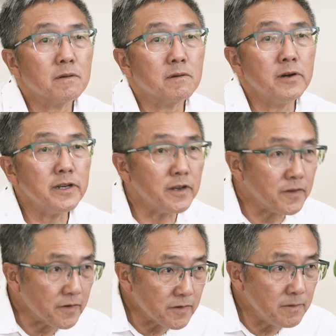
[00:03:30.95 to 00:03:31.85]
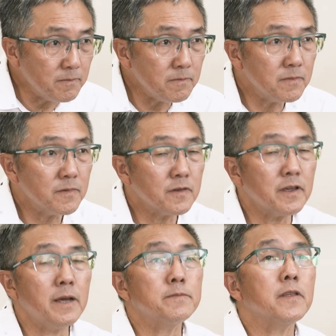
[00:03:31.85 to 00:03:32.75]
criticism,
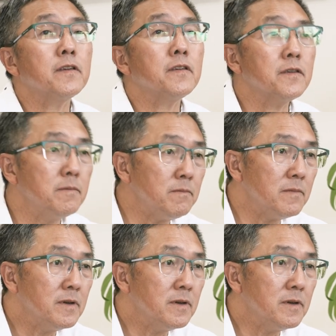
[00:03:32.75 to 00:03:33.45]
skepticism